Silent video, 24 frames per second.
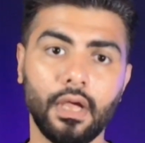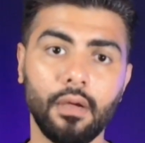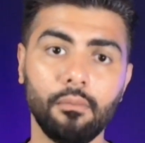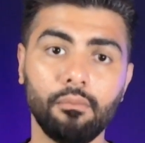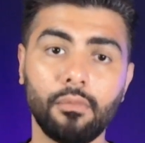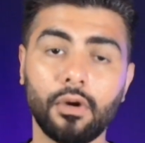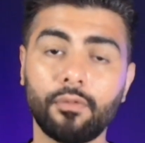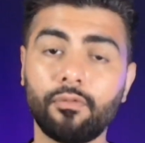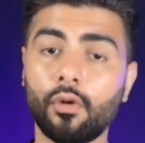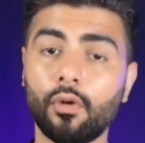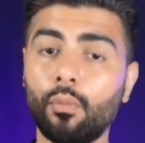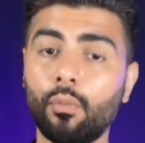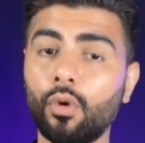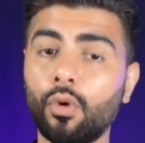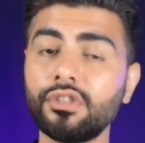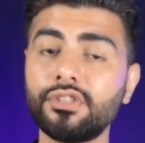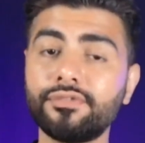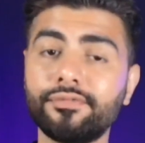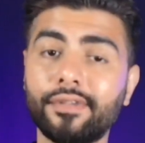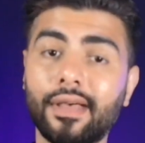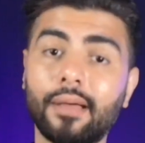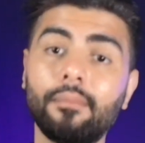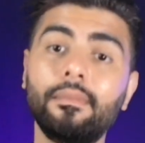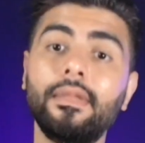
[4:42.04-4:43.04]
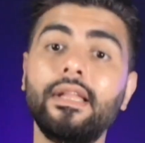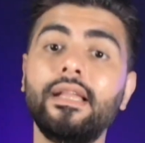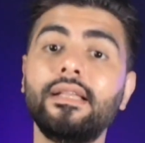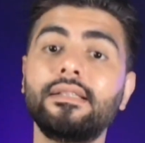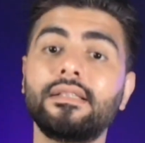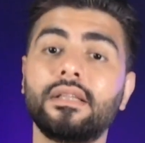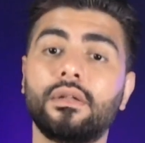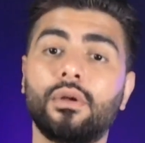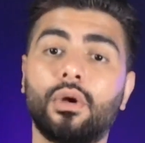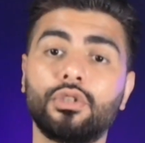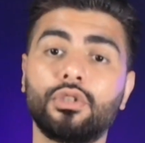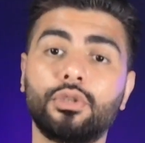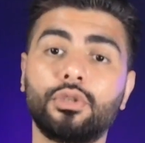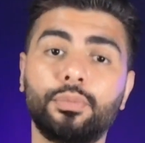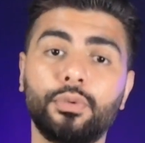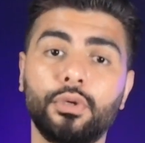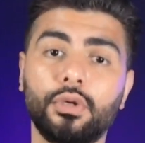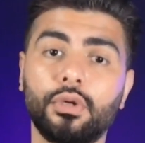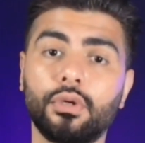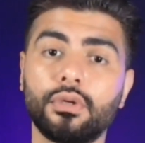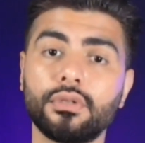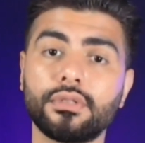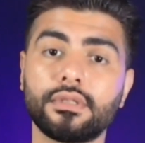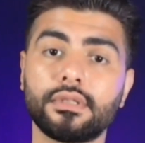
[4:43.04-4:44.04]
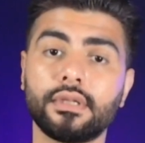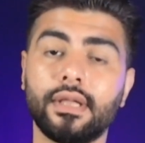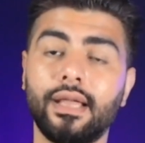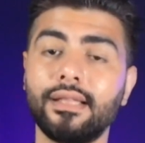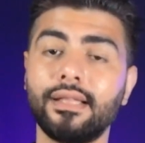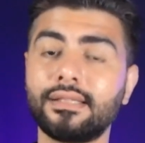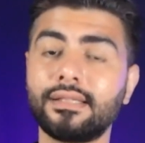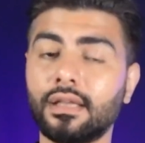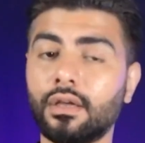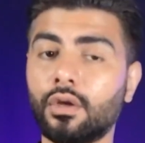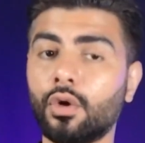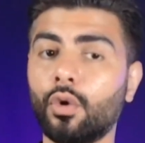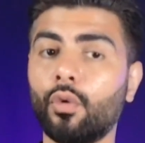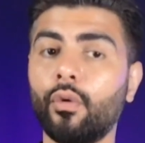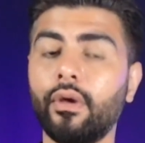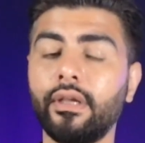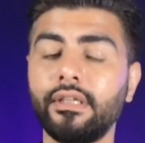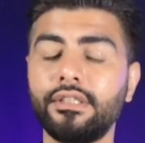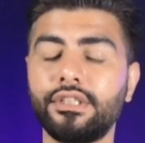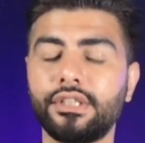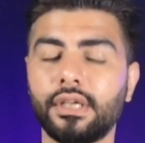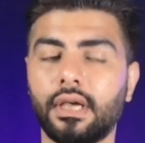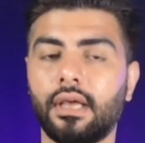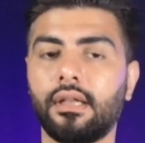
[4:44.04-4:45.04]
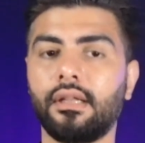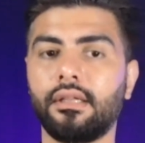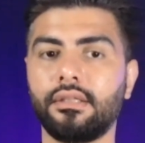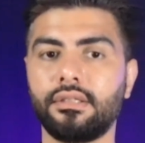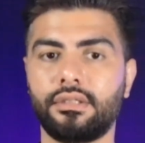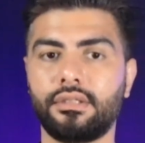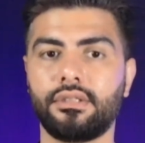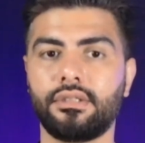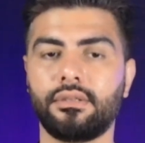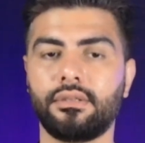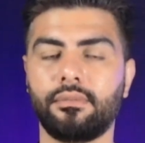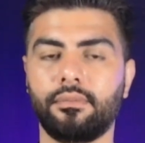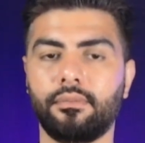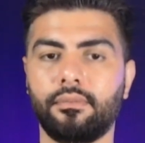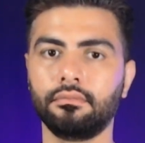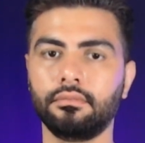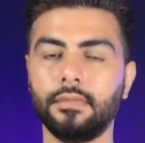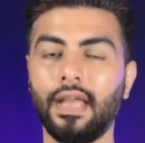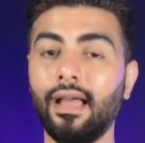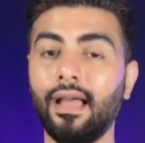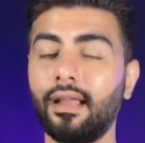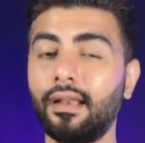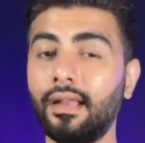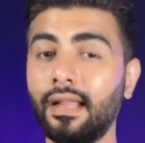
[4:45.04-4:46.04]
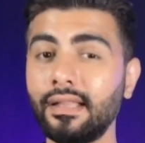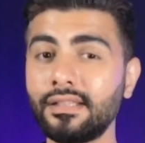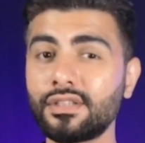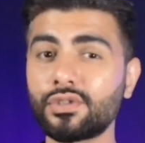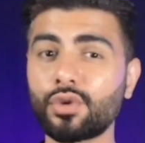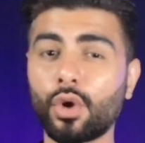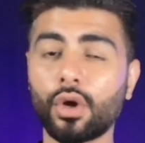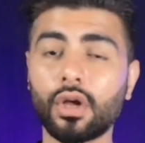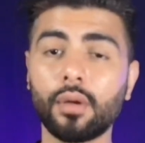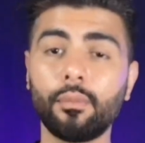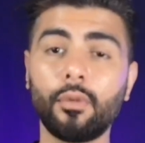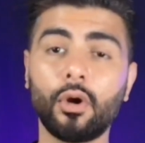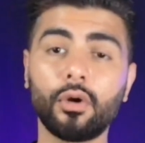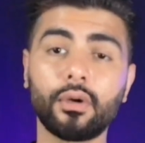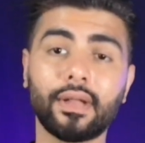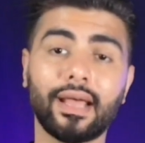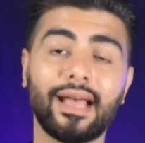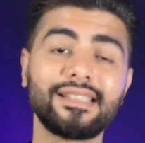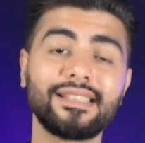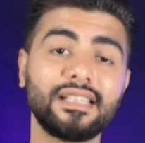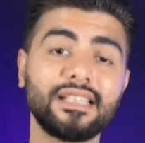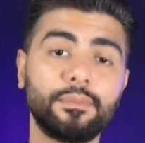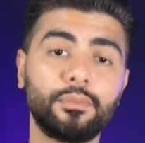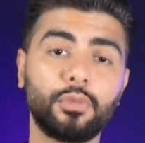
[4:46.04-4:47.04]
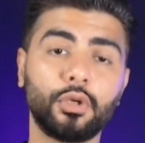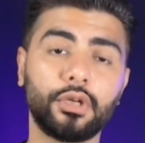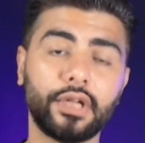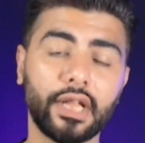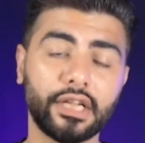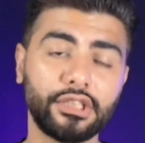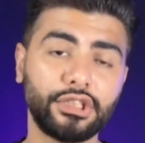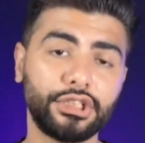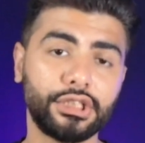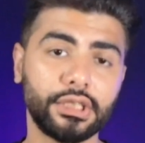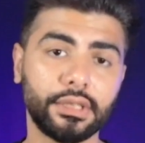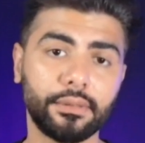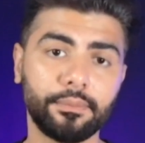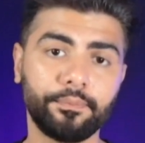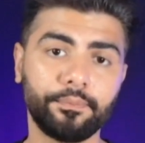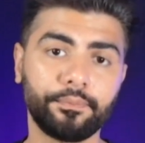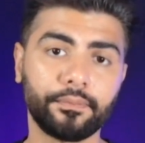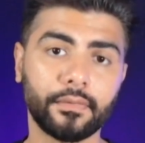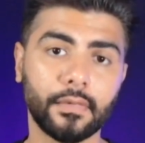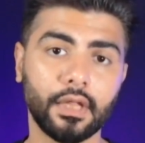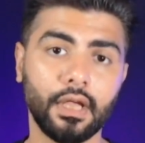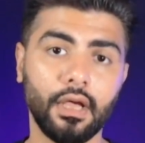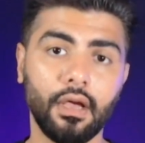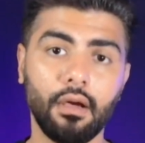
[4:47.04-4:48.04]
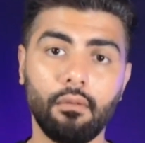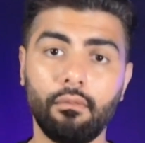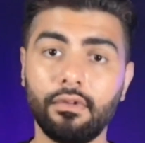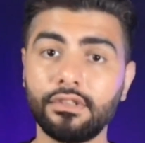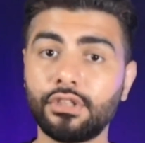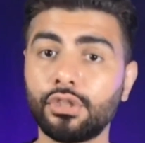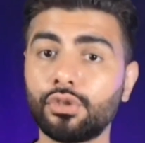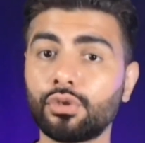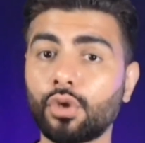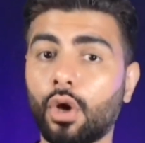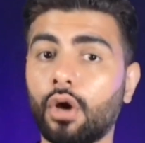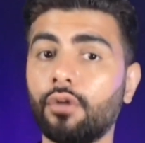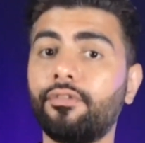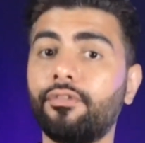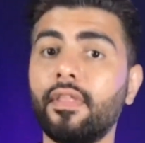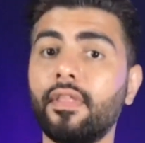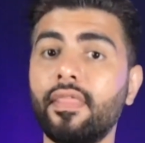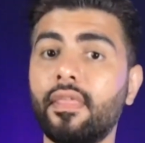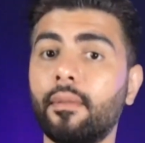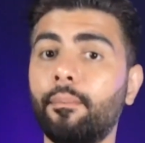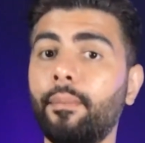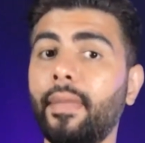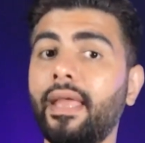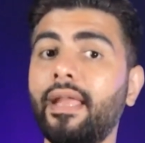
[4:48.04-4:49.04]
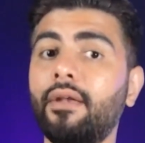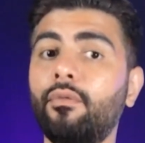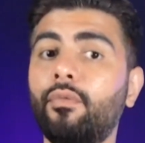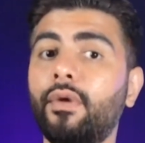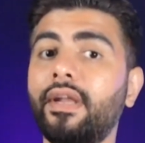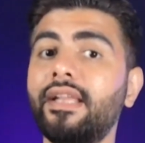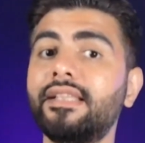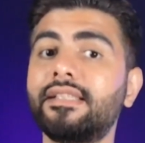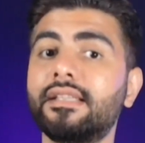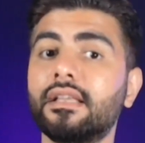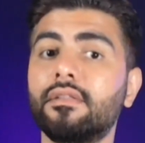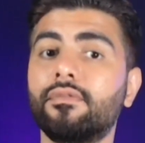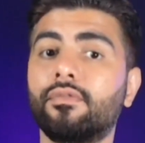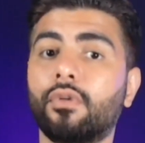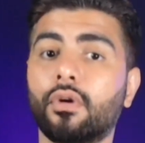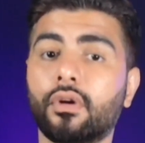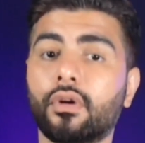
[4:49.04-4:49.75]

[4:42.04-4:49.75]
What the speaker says: but for most families and entrepreneurs, it's a growing challenge. Let's talk about asset protection, which is often the main reason for